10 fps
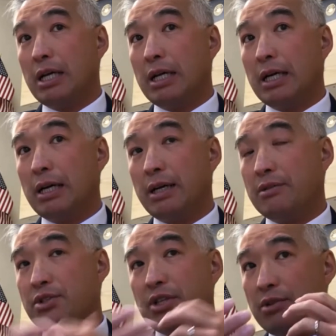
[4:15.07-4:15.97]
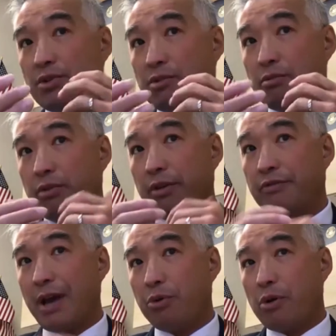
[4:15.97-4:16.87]
And since
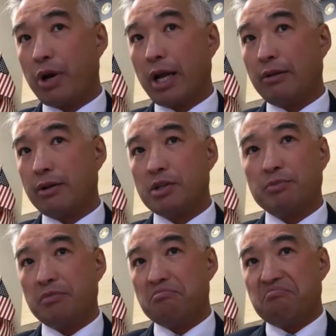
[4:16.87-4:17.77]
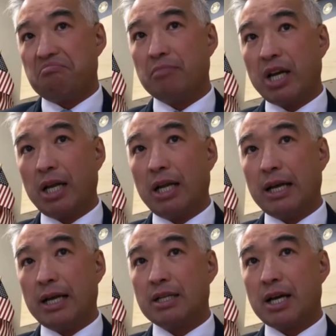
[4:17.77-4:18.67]
February, there's been
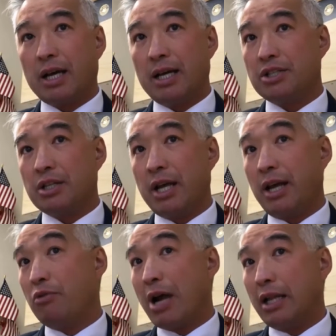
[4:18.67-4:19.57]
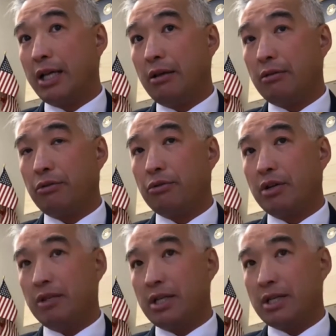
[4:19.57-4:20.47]
many anti-Asian hate rallies
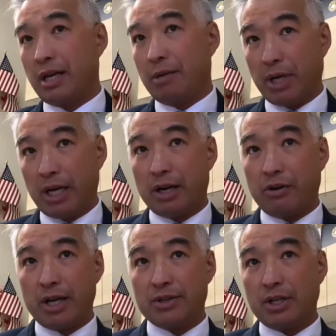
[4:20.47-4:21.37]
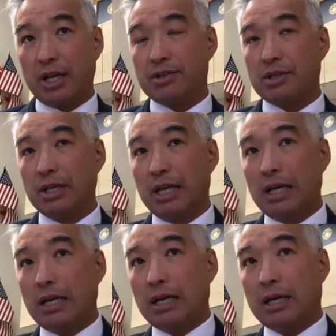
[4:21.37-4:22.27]
throughout the entire Bay Area cities,
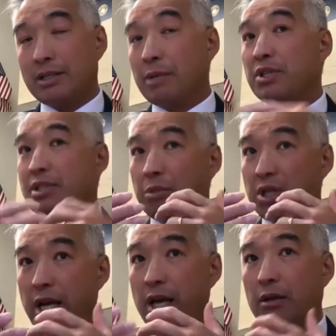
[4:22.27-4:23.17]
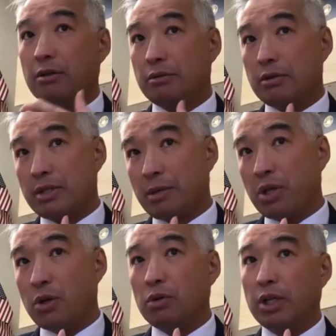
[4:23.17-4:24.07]
some in San Mateo, some
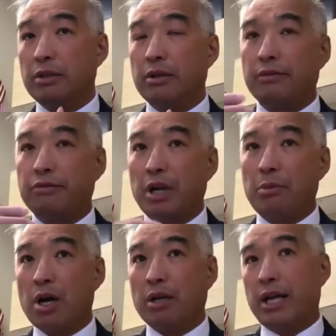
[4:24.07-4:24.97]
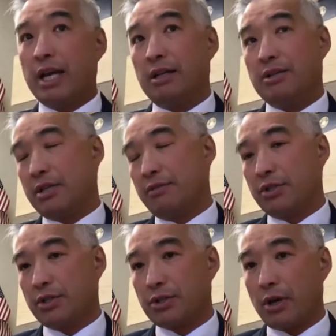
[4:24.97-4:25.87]
in Oakland and Fremont, and in San
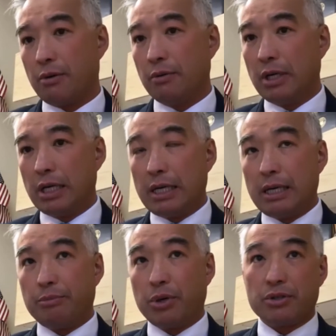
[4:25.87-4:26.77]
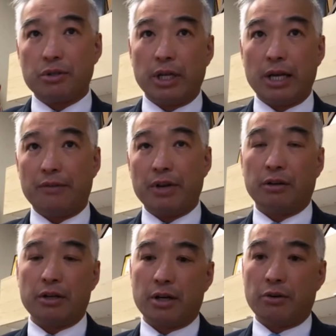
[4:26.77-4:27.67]
Francisco. Personally, I've
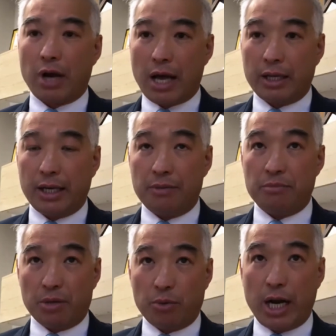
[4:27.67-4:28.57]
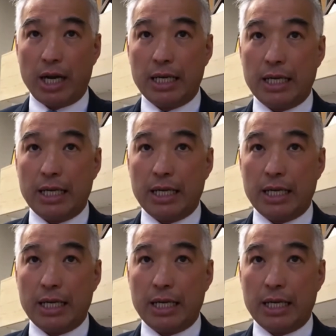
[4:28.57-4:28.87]
held another rally in Millbrae,